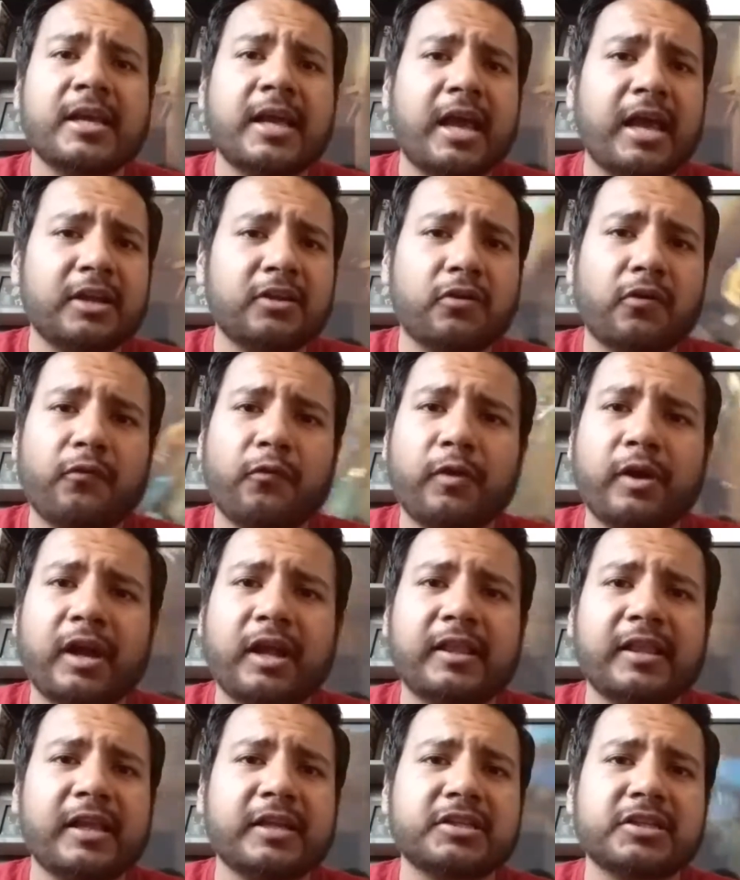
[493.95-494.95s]
And don't
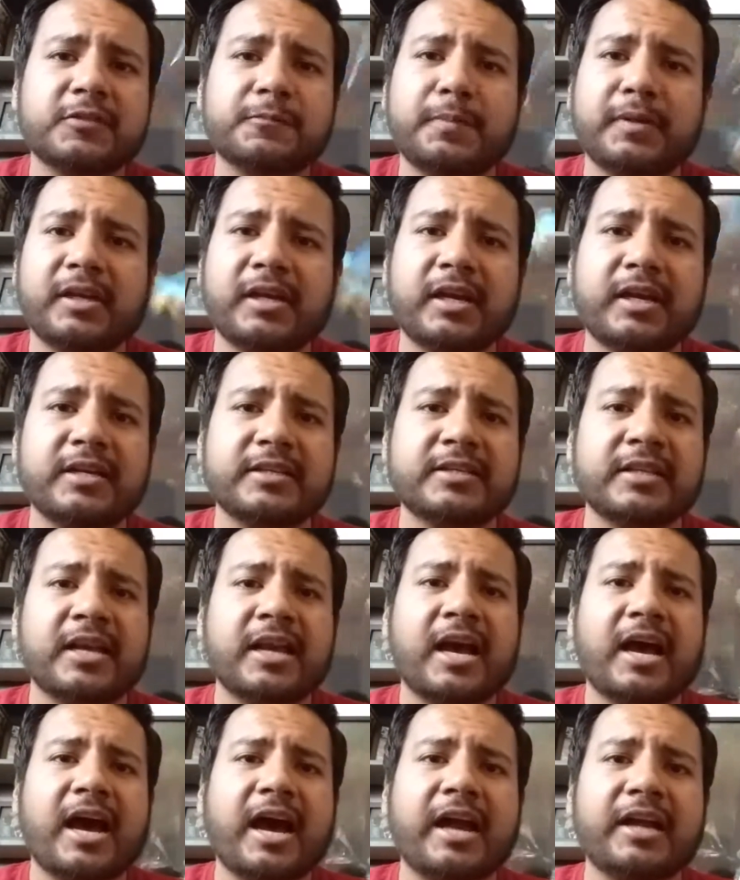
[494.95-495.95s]
forget that just because
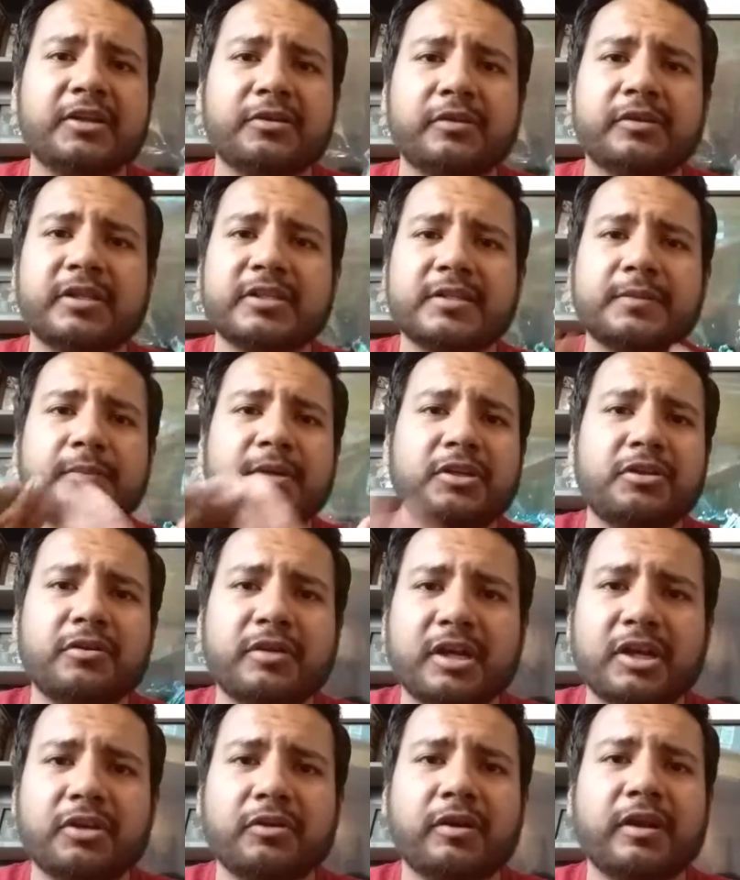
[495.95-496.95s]
I do it doesn't mean you
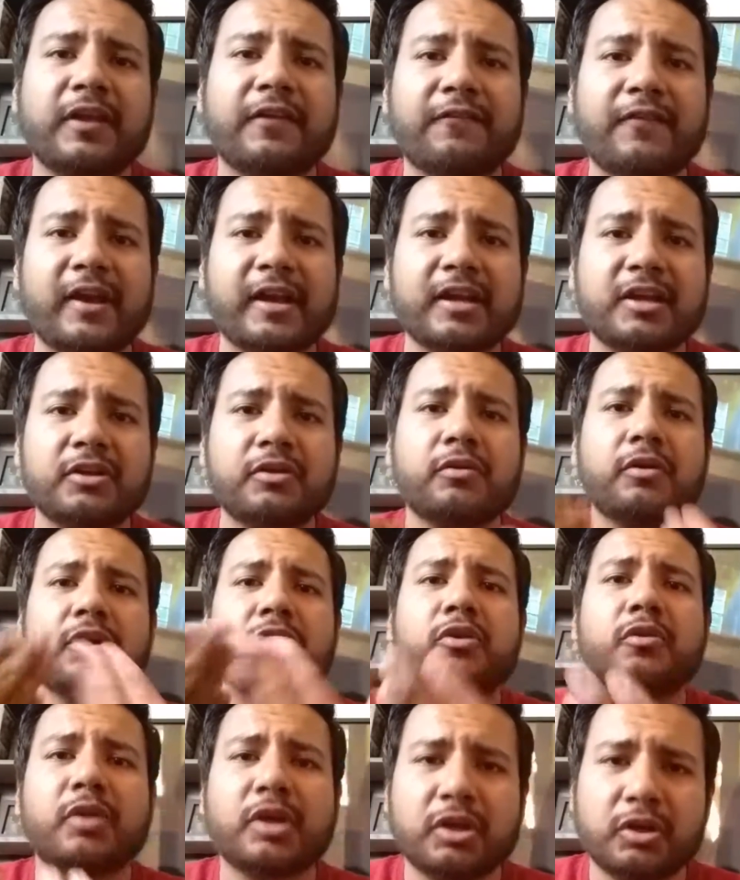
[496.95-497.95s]
can do it. If I can do
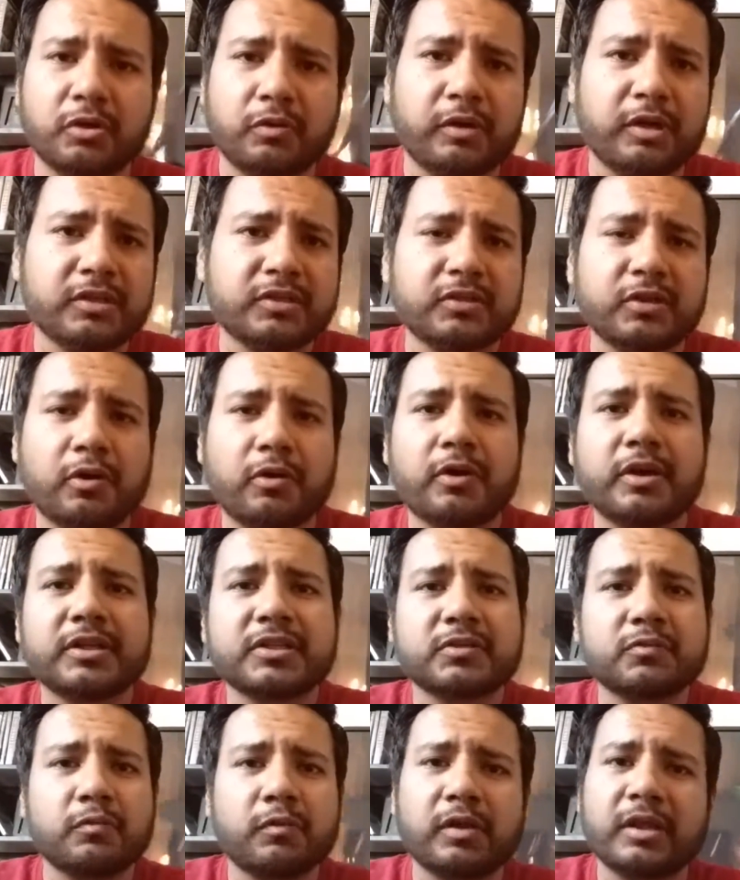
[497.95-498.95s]
it, you can do it. So
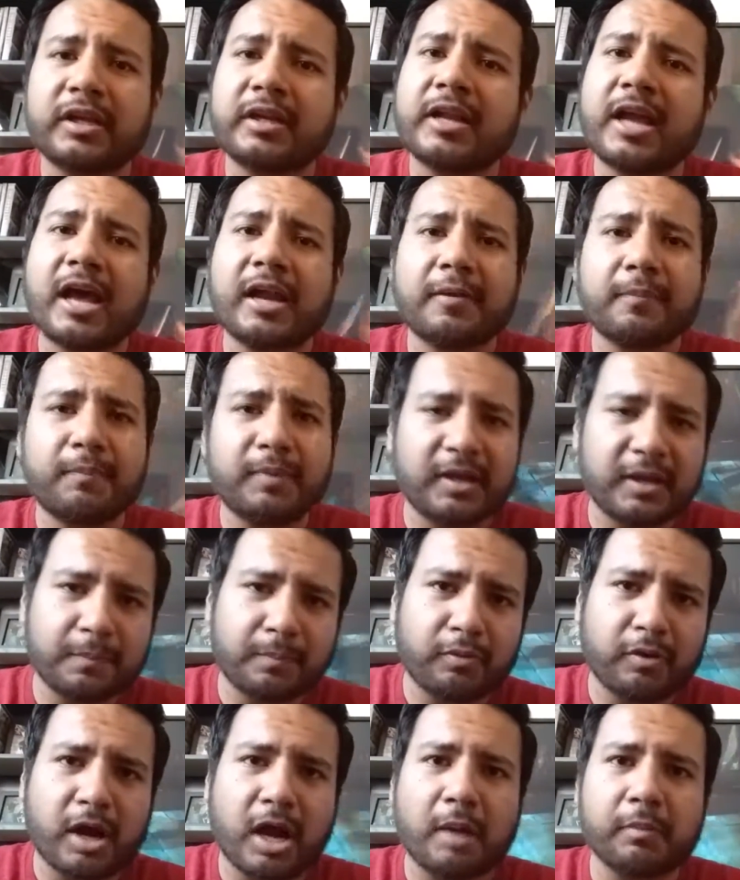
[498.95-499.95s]
it's really not a big
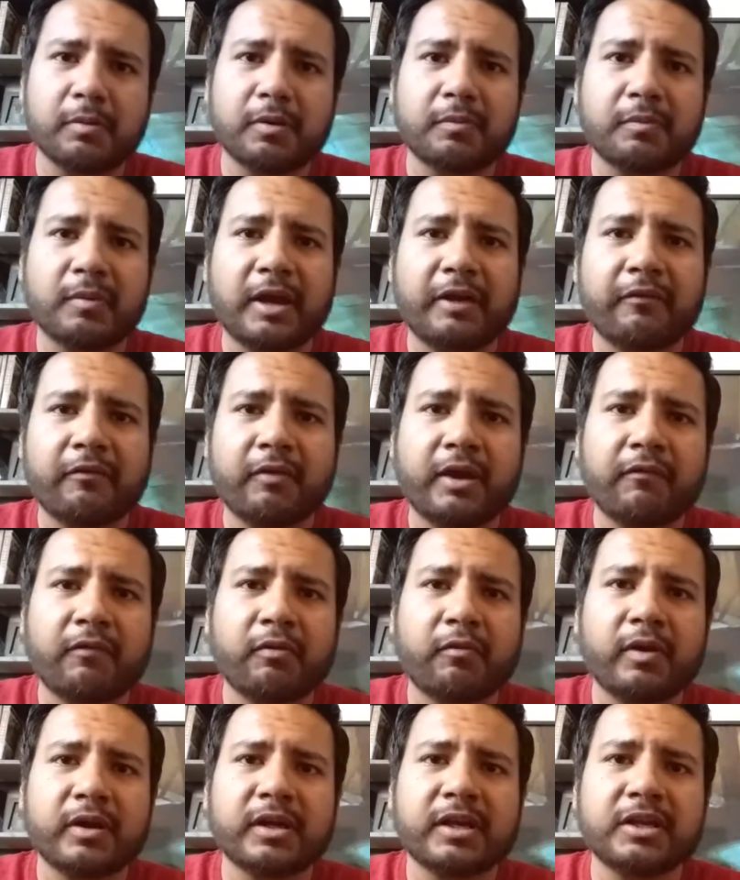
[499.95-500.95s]
problem.
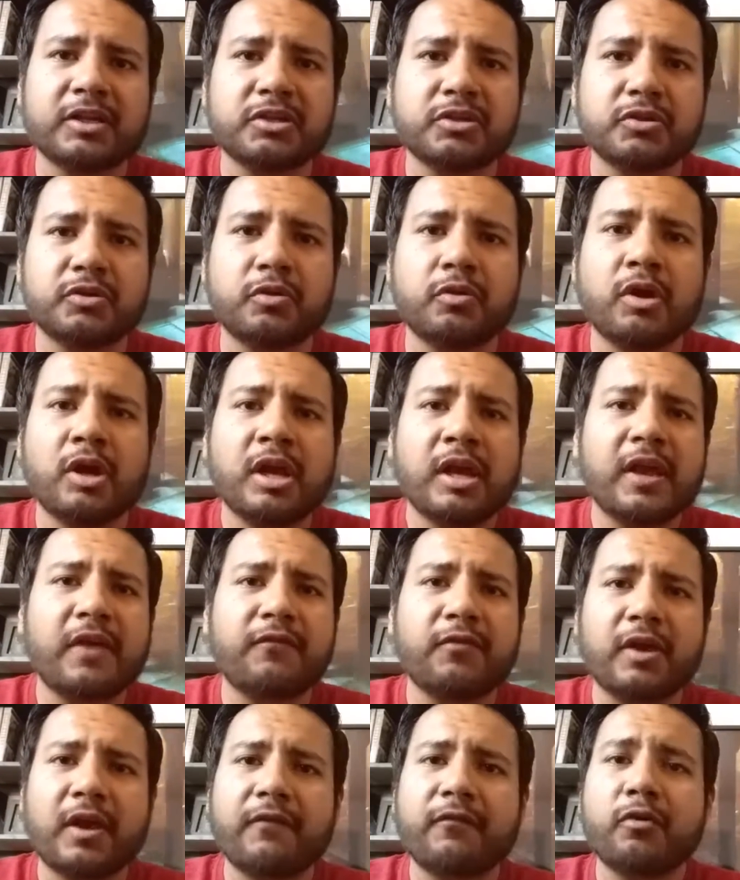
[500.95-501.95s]
Everyone can do.
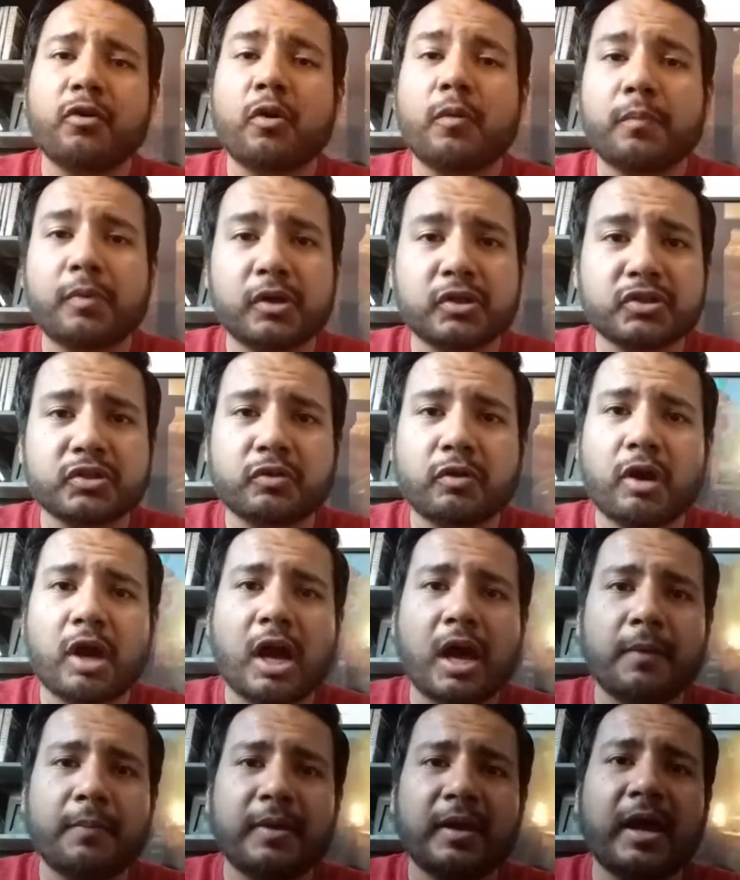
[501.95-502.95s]
If you have your own personal
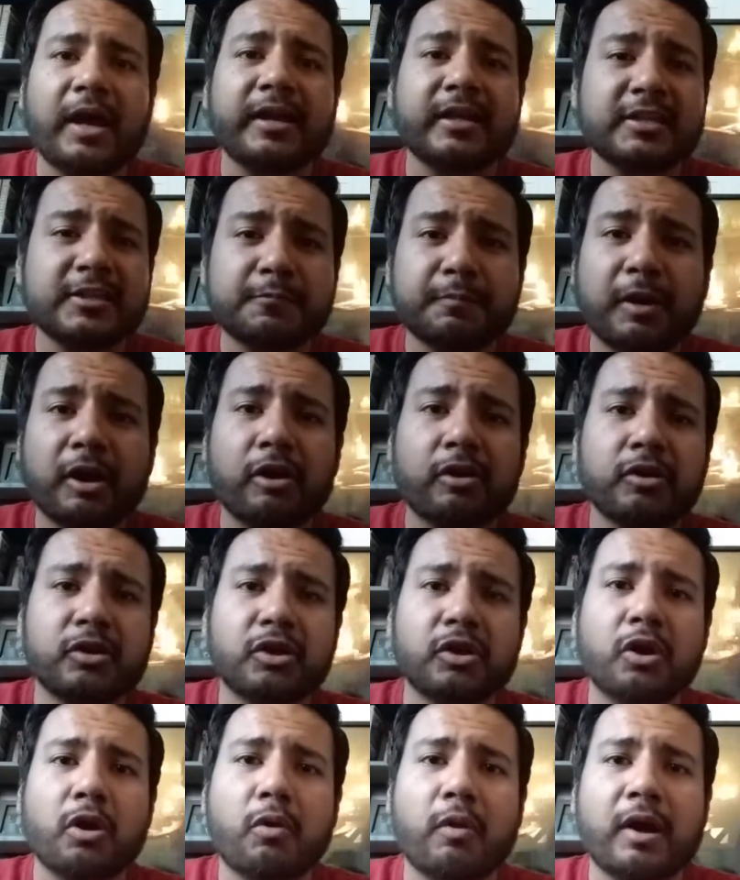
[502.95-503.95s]
hobby, I inspire you
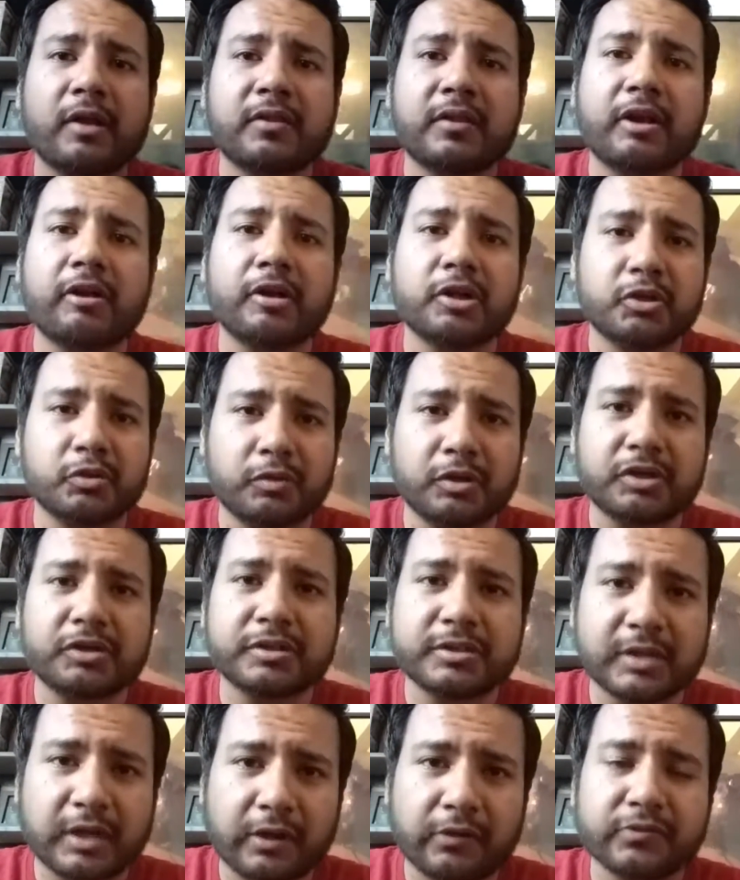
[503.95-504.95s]
to go out there and do it
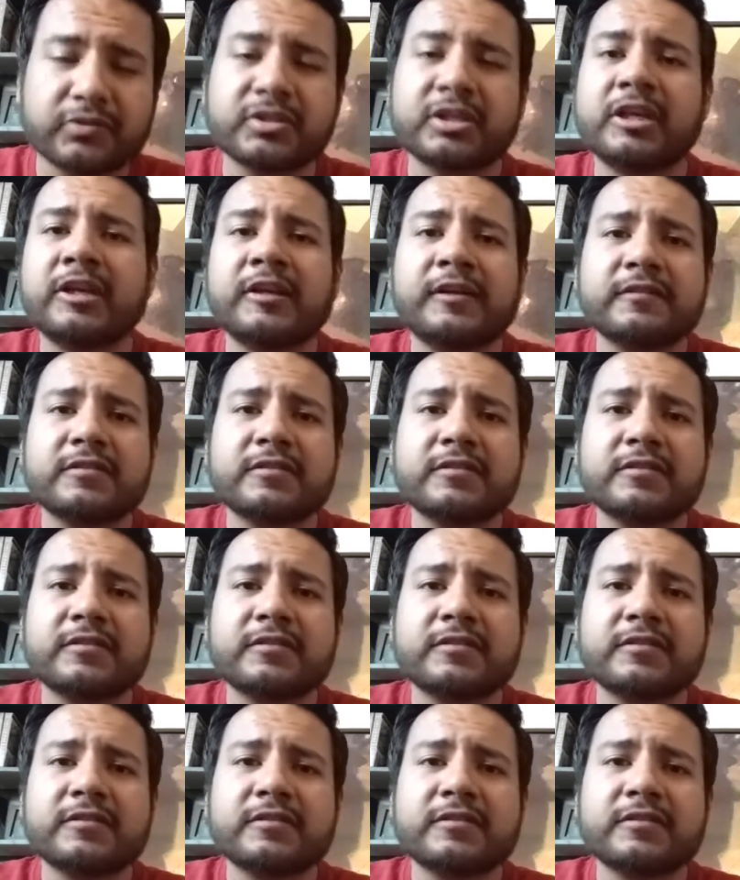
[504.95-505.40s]
yourselves.